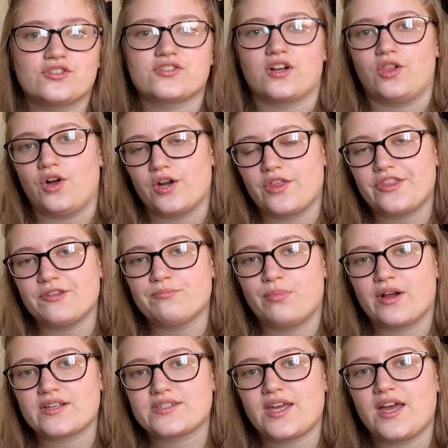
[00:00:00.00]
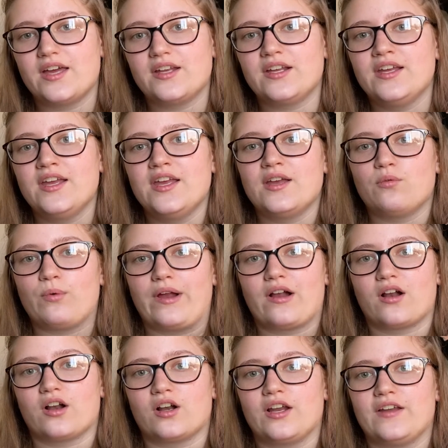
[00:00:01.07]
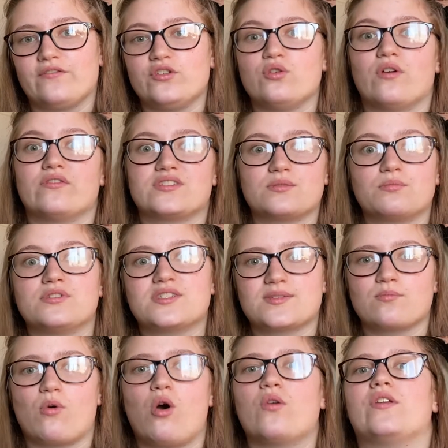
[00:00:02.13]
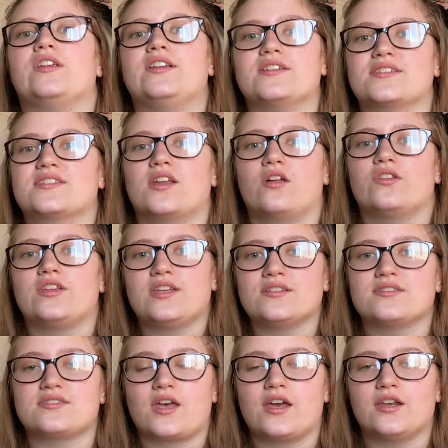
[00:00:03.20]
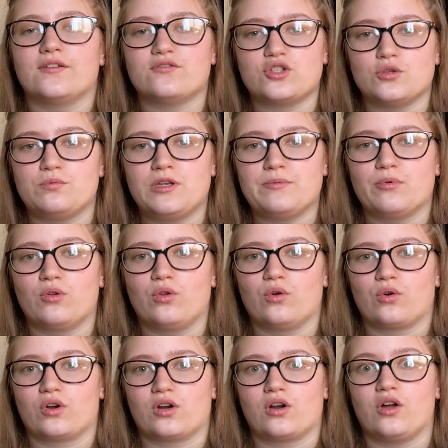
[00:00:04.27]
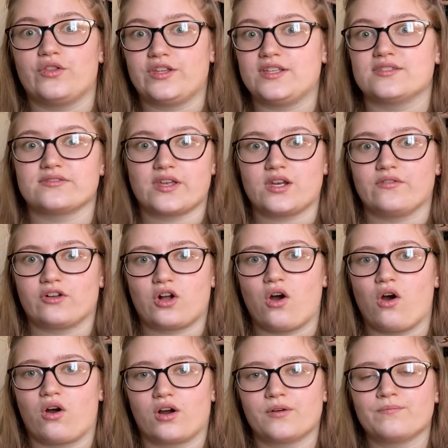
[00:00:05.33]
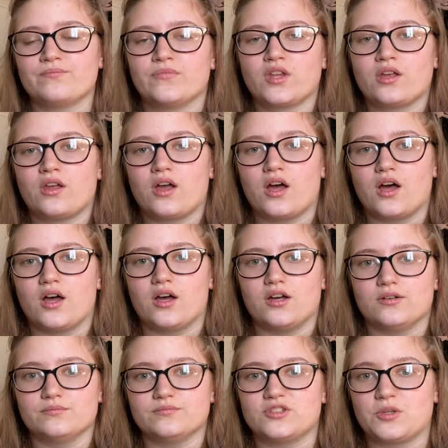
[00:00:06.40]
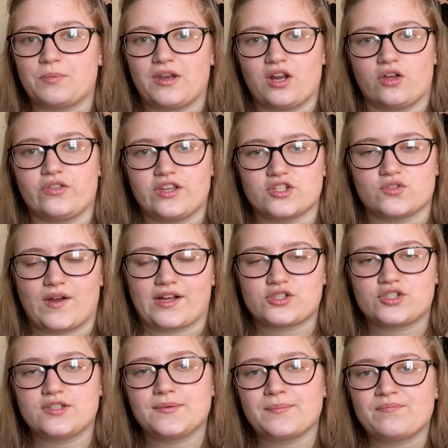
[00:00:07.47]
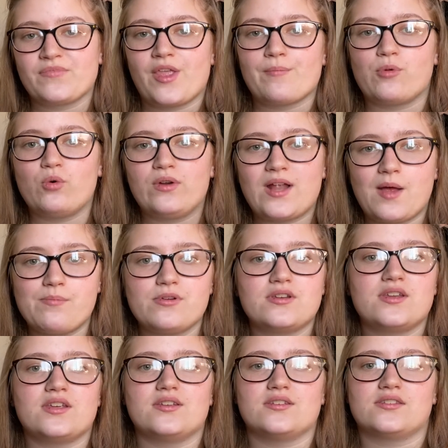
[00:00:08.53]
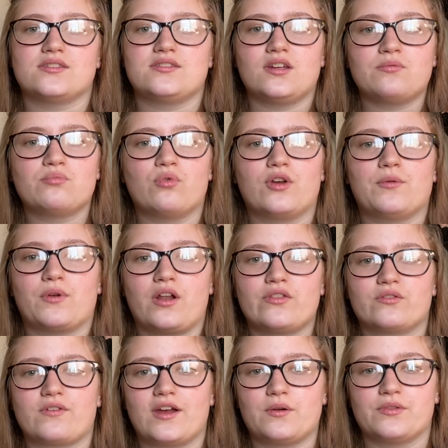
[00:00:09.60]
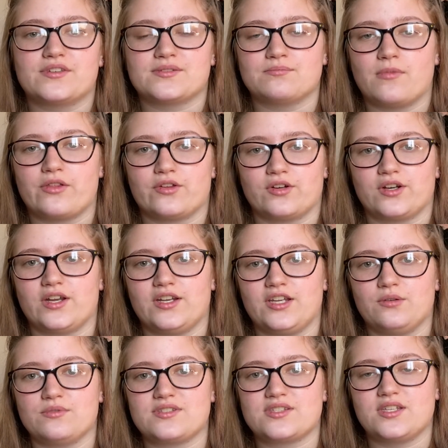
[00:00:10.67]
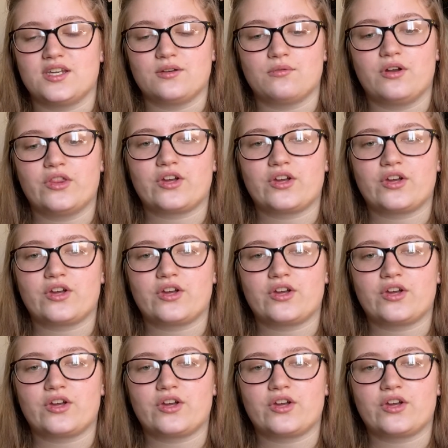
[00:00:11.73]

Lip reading: and a lot of theme parks had, where if you have someone small, they need to sit on the inside of two people or on the inside of a car. Depending on the attraction. But what happened is this young boy went on the ride with his mother, and he was sitting in one of the